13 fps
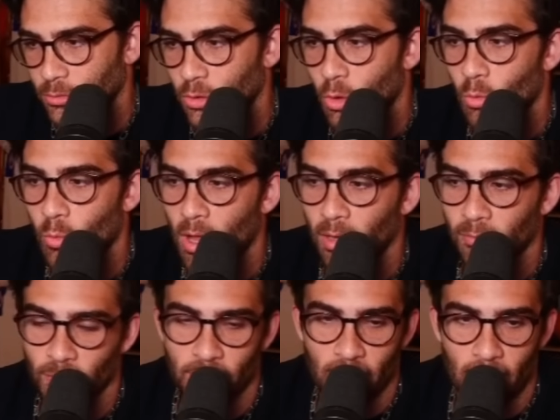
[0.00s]
well
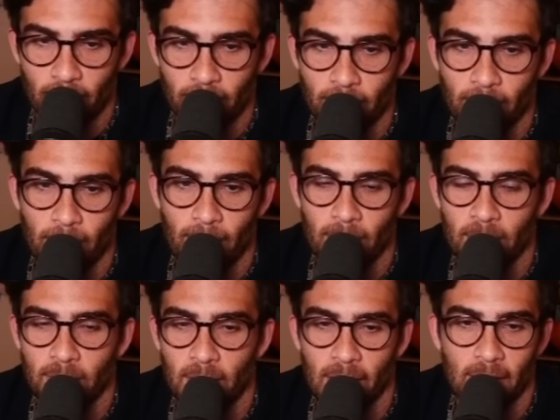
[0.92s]
for them
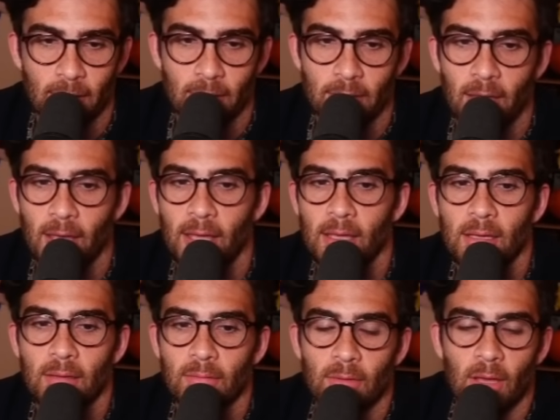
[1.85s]
that
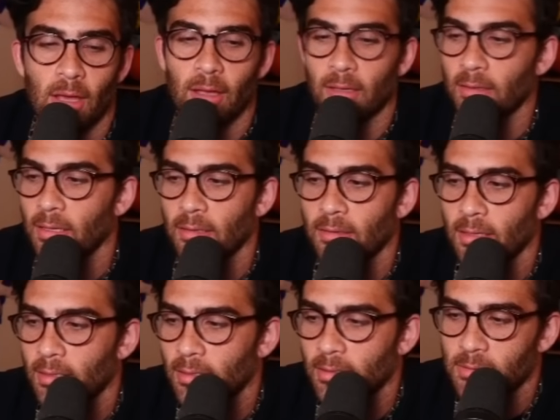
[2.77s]
they
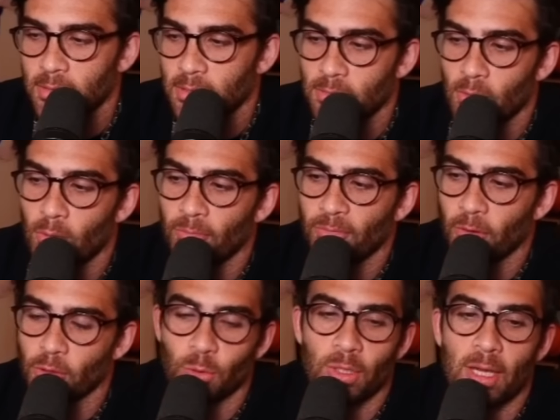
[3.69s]
it's
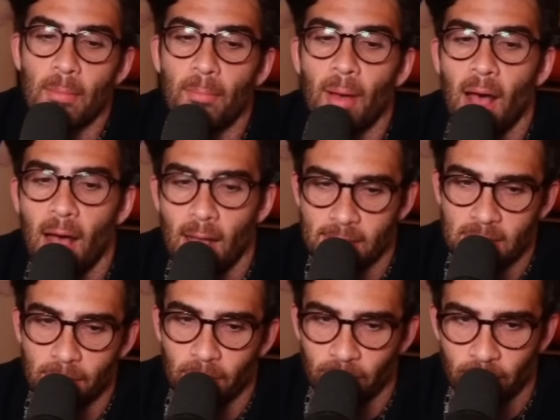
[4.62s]
virtually
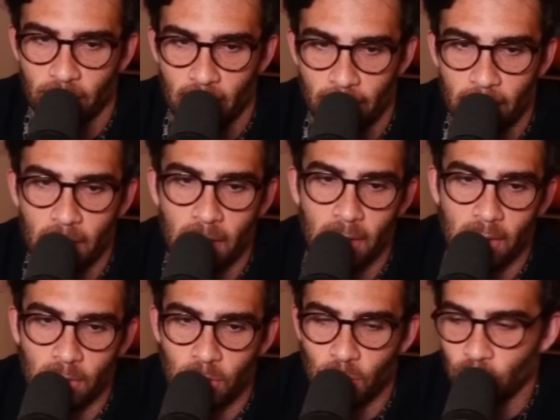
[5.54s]
impossible for them
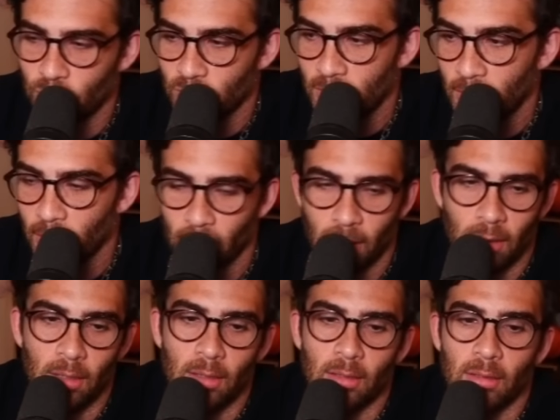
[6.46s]
to still
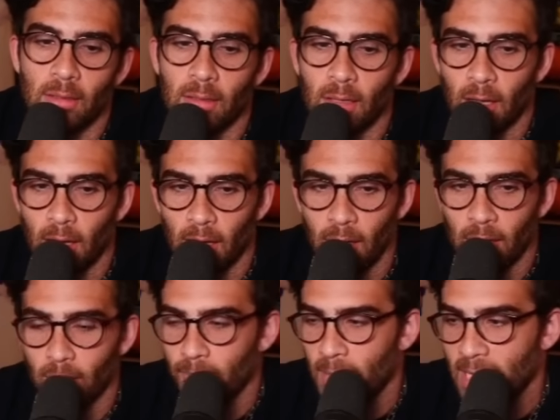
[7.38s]

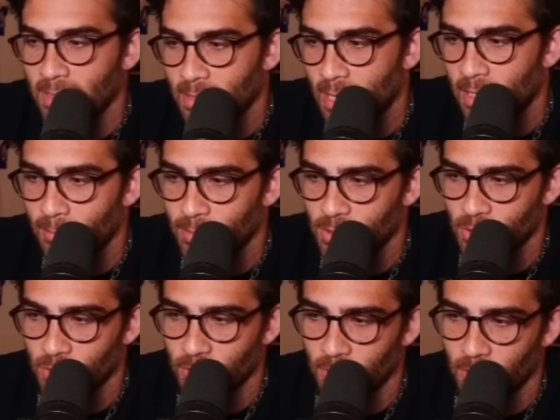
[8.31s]
maintain a
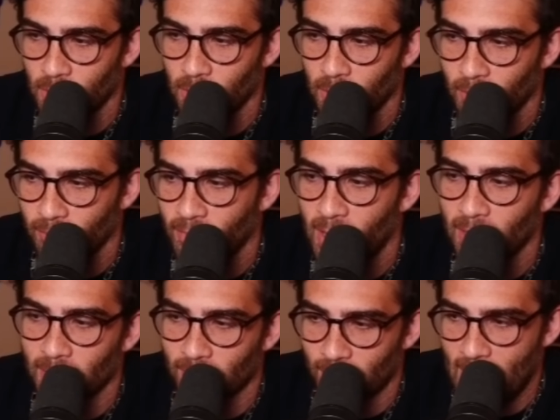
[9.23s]
position that they are like
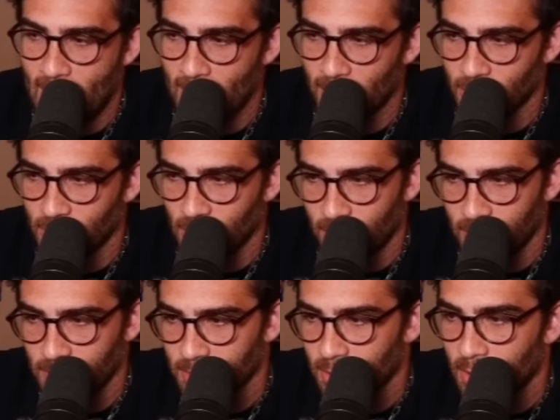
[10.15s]
violent
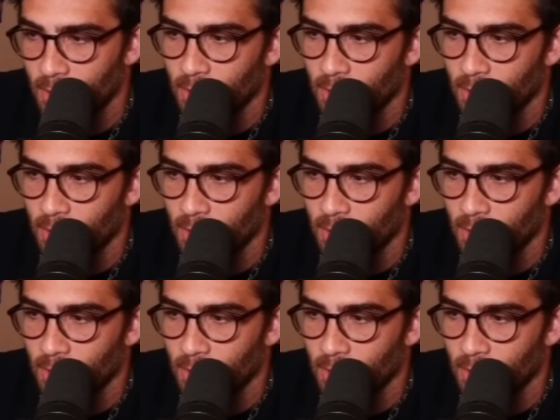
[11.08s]
reactionaries.